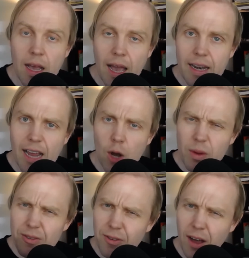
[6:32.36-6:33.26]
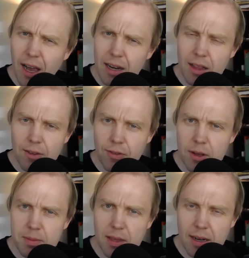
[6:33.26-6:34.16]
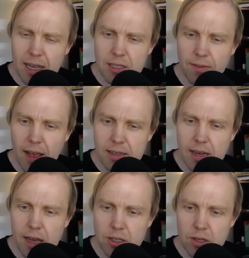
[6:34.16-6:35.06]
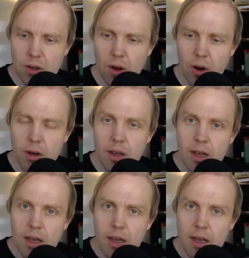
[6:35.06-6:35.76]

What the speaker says: And now we finally flip to the next fast action card.